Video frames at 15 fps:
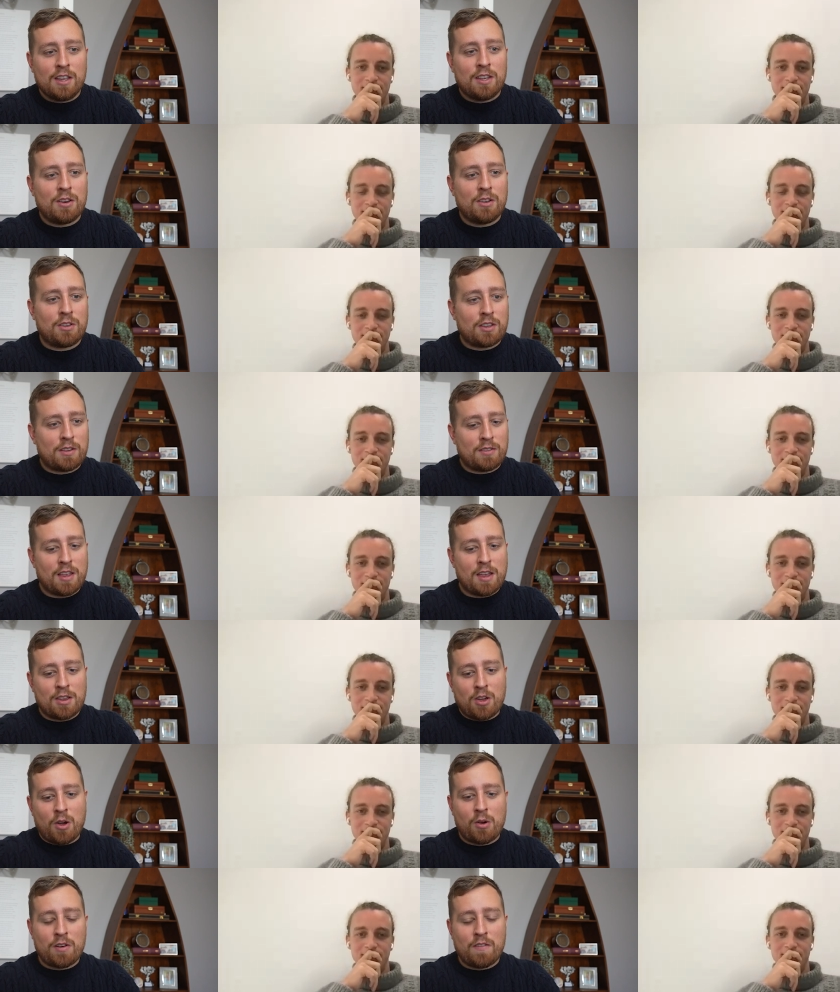Speaker 1: You know,
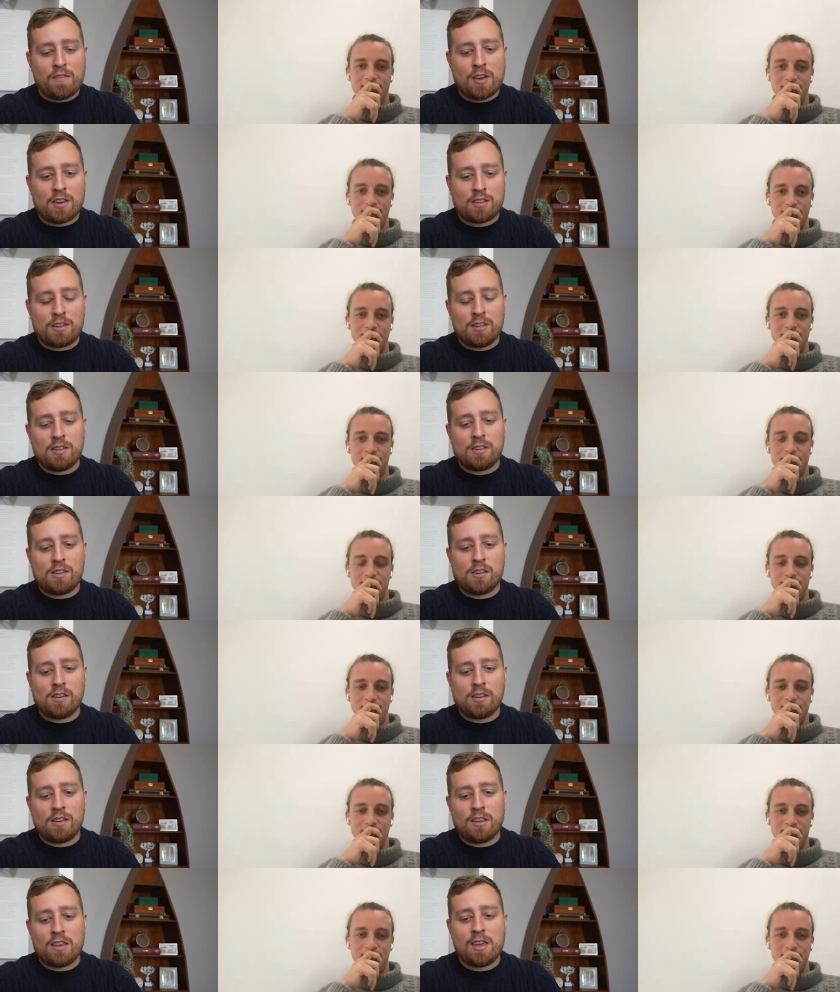then go and invest
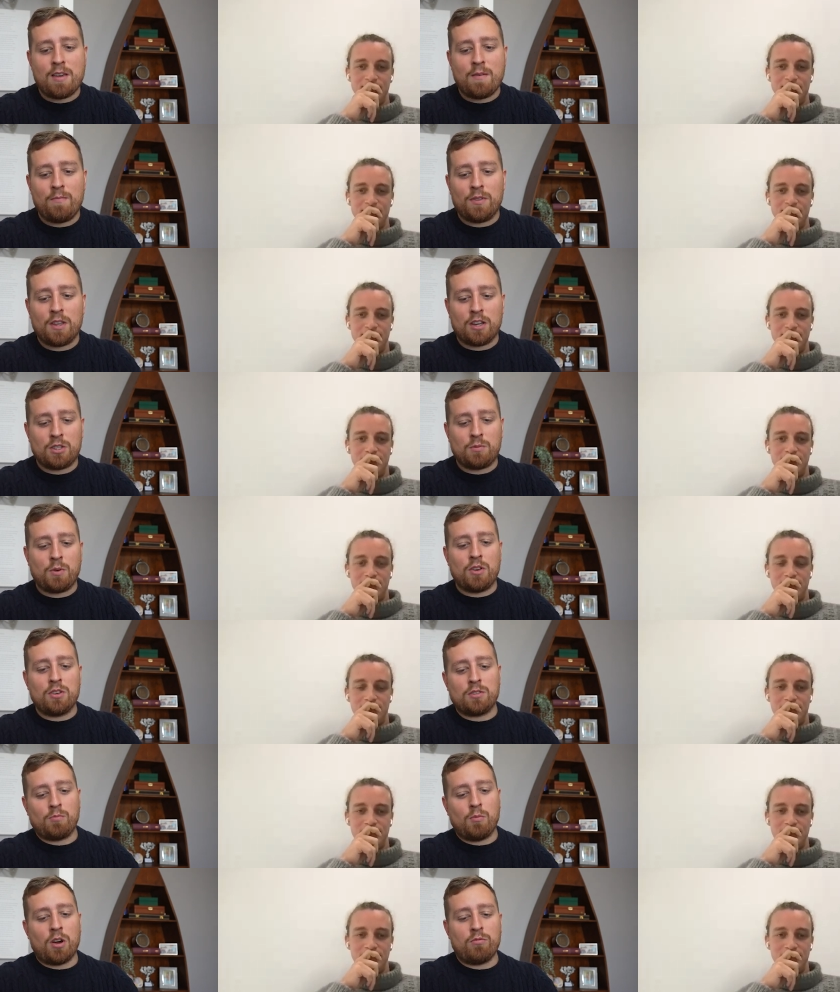into him. I
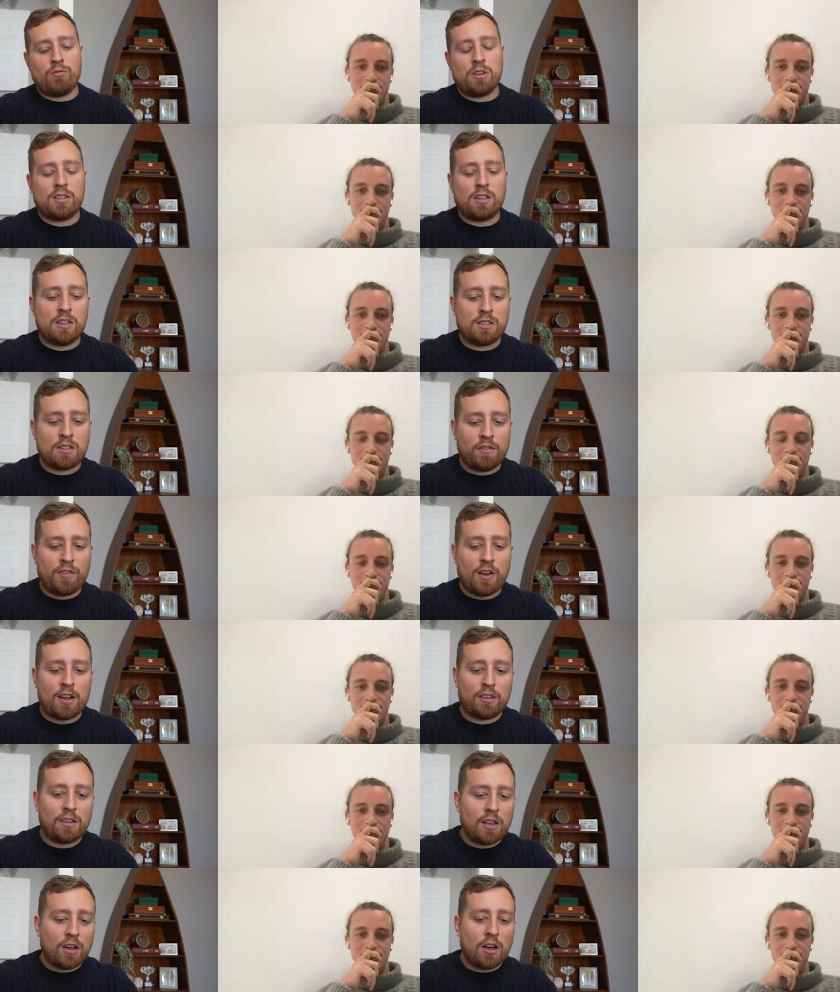suppose my risk is the
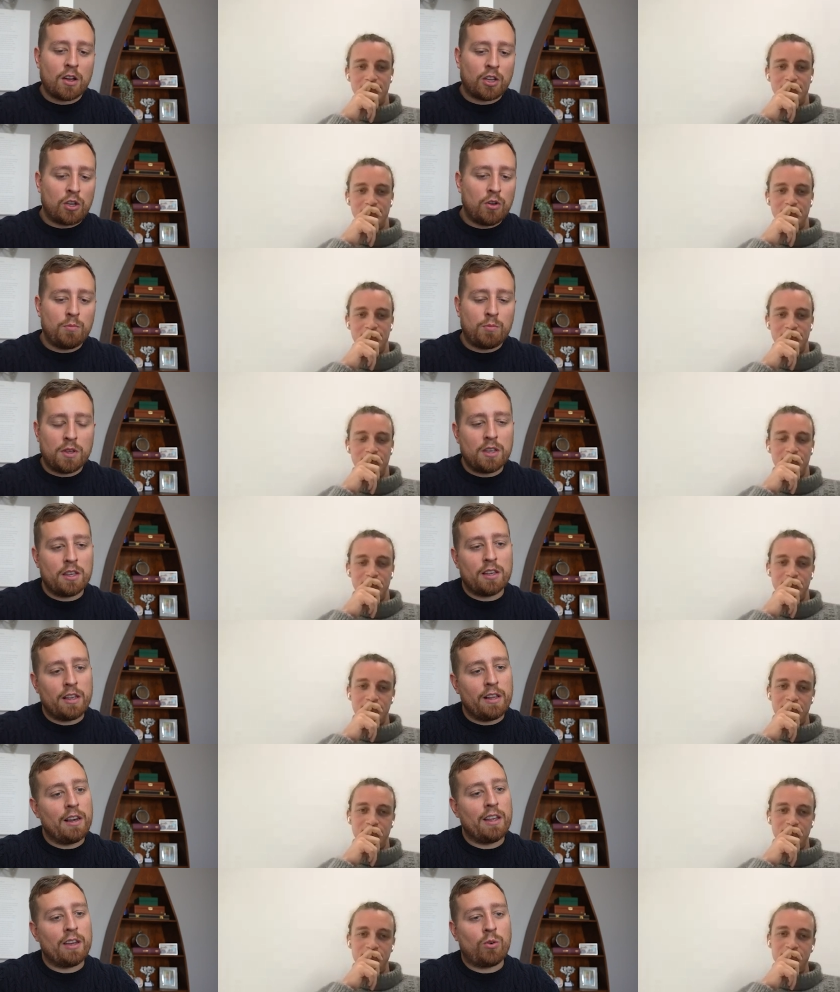fact that I could be
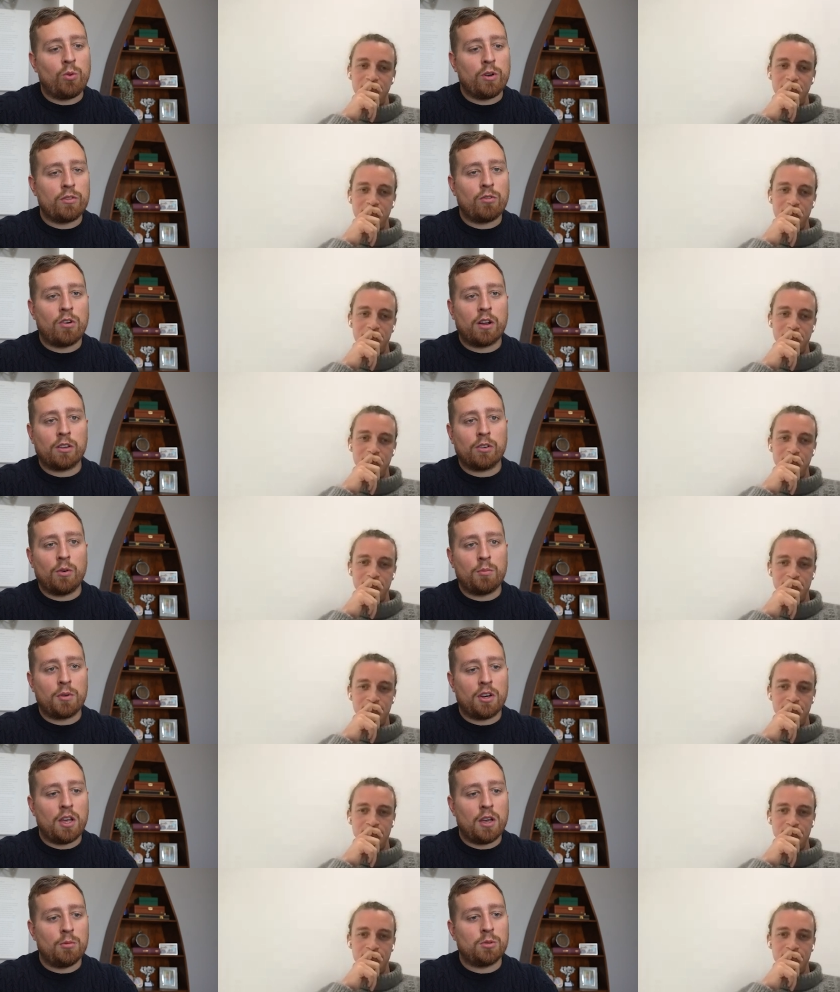illiquid, right, on
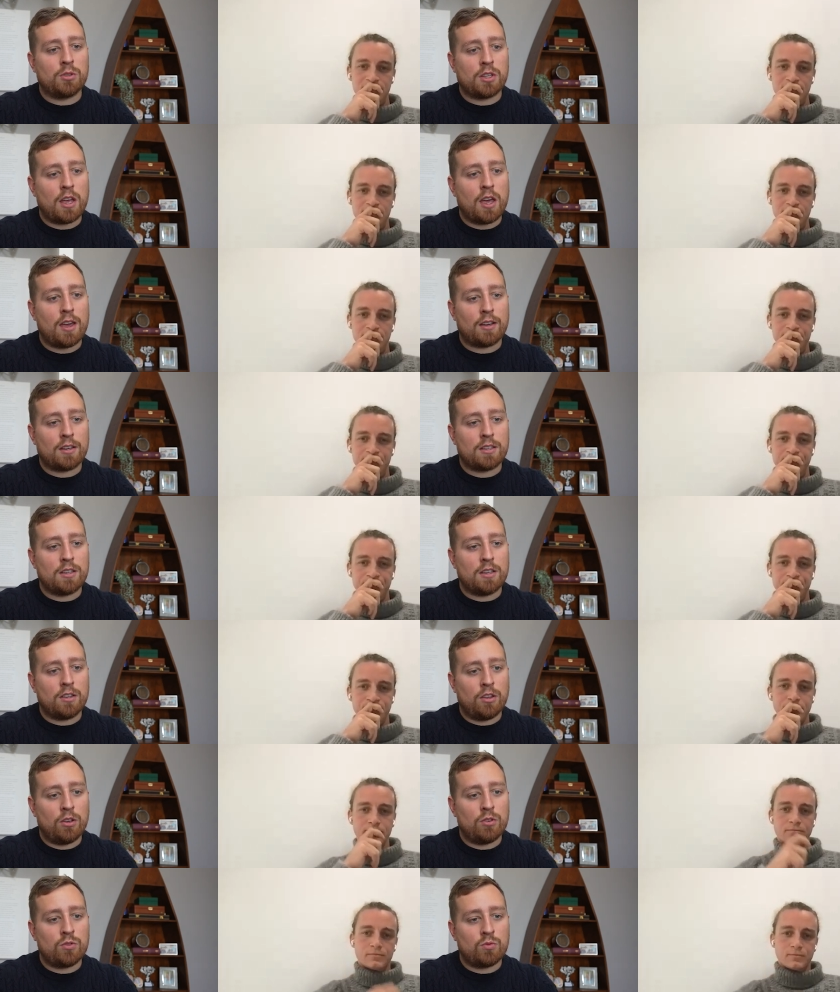being able to
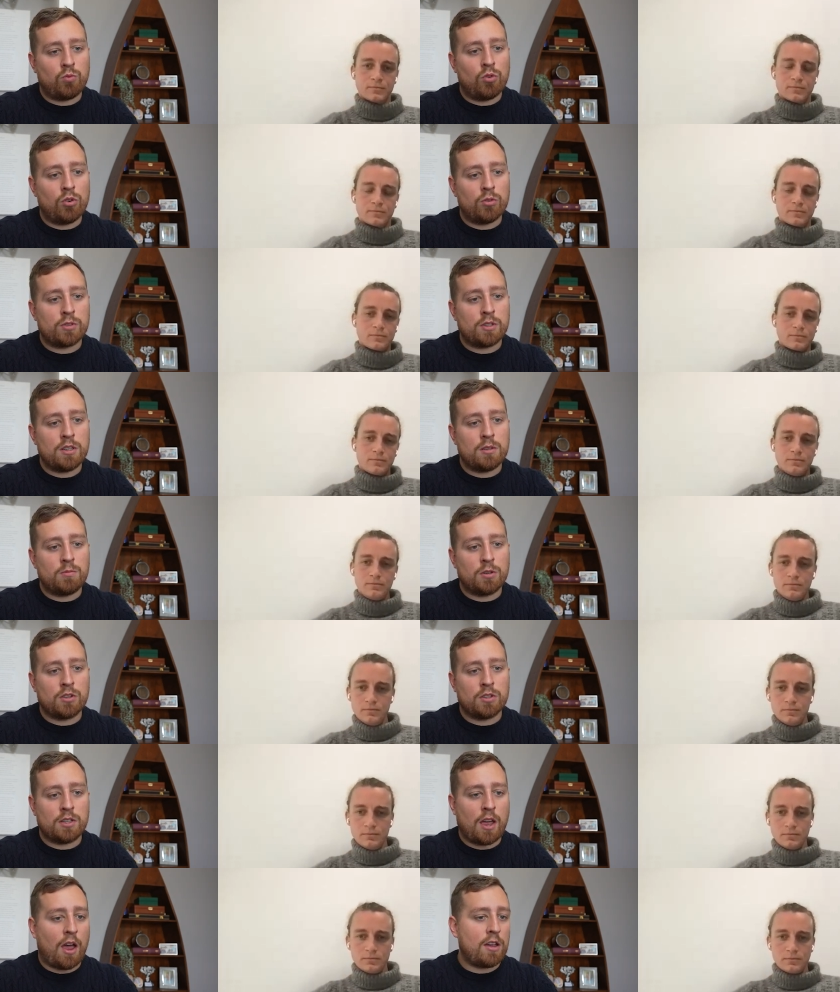exit those royalties,
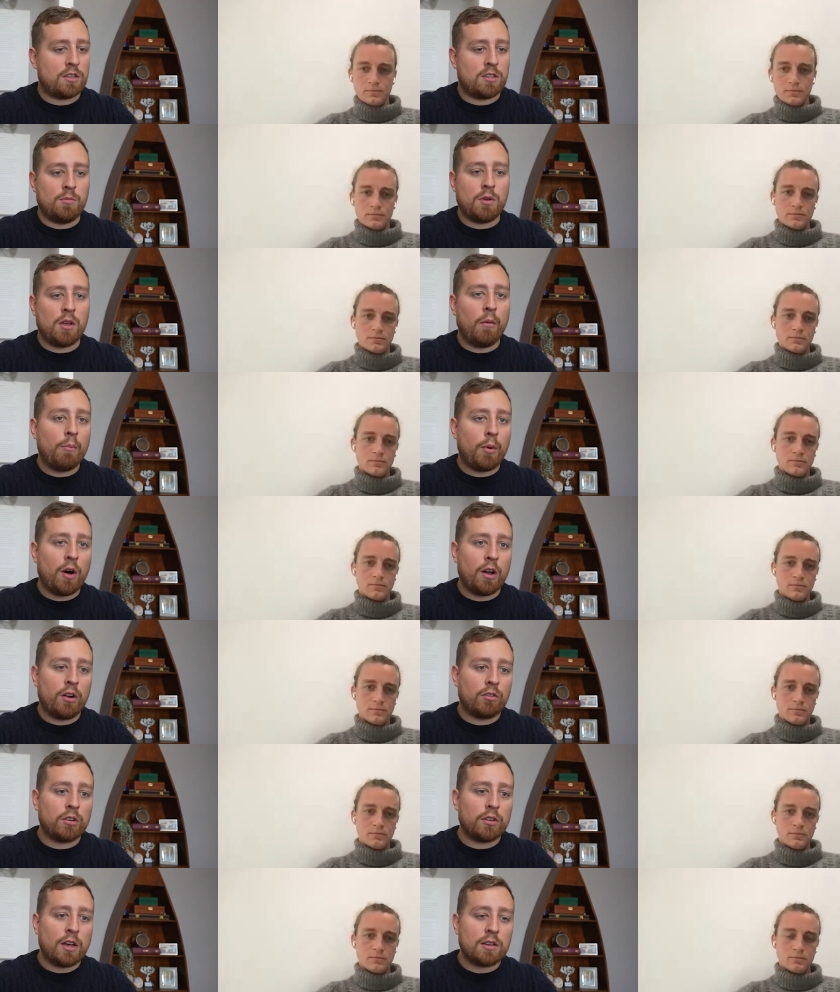because there has to be a
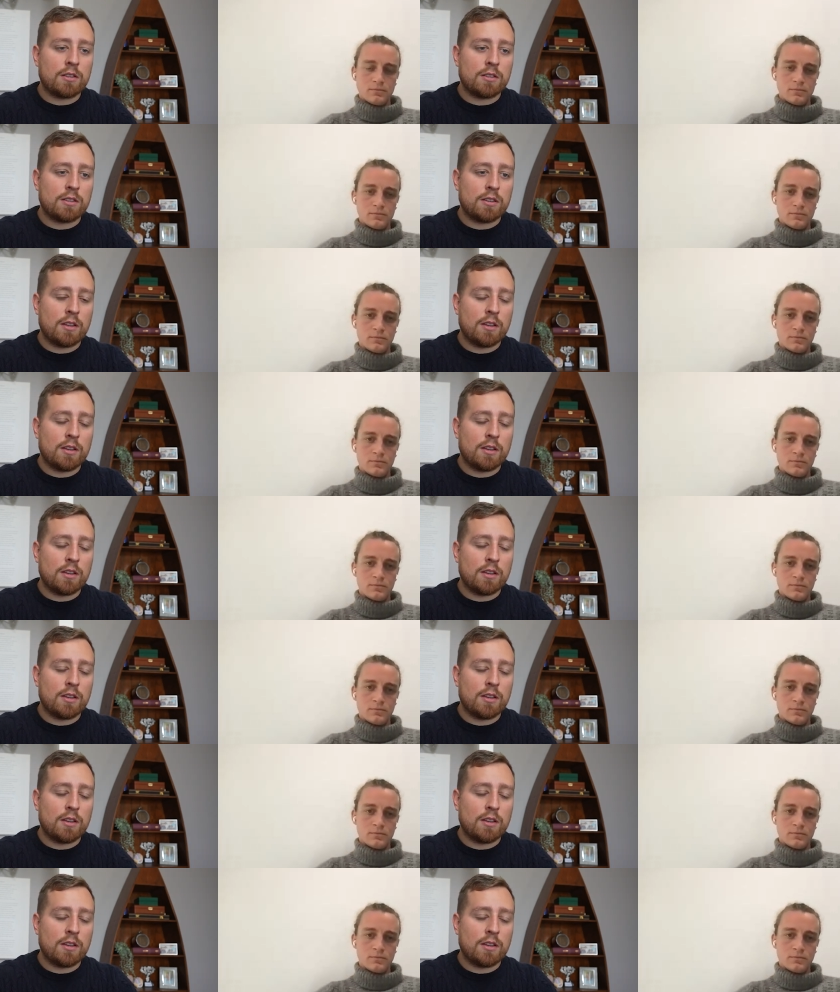buyer on that, doesn't